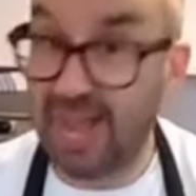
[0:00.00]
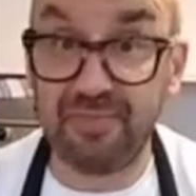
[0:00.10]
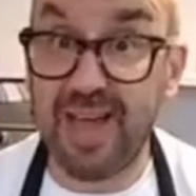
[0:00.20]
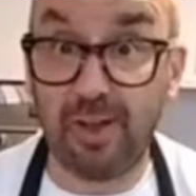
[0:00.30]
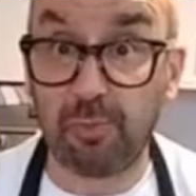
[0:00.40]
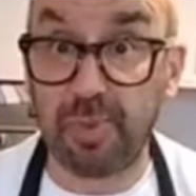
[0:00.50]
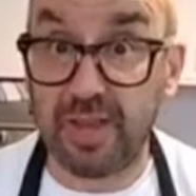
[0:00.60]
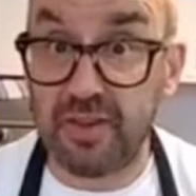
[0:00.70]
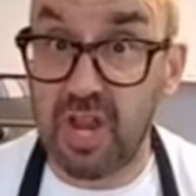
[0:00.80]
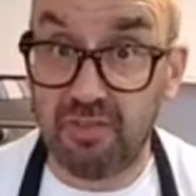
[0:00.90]
and that will be
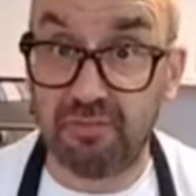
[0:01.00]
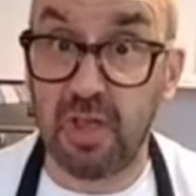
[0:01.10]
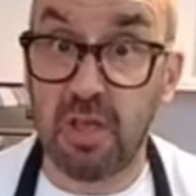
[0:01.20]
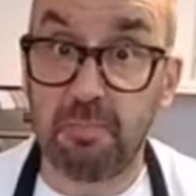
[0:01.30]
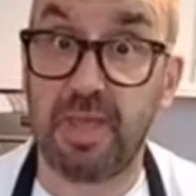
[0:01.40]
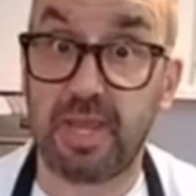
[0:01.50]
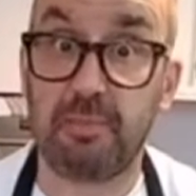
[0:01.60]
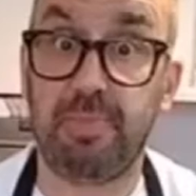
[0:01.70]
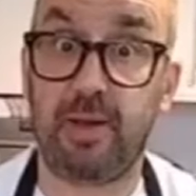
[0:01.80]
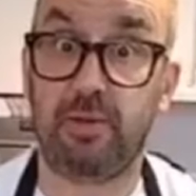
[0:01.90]
enough
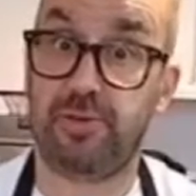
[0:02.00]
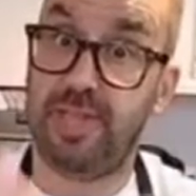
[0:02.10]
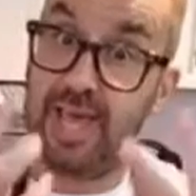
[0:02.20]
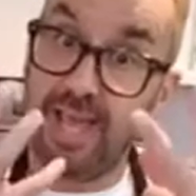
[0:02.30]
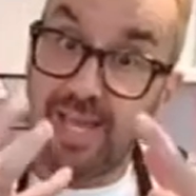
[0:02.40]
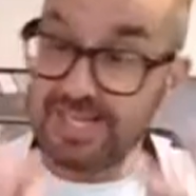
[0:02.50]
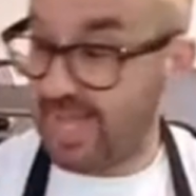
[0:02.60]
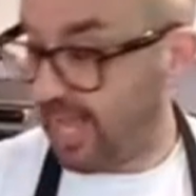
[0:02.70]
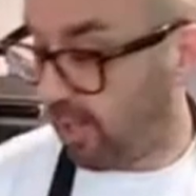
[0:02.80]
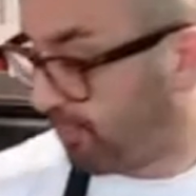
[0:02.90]
baking powder in there to
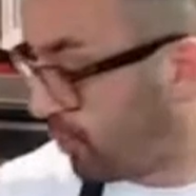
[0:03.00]
help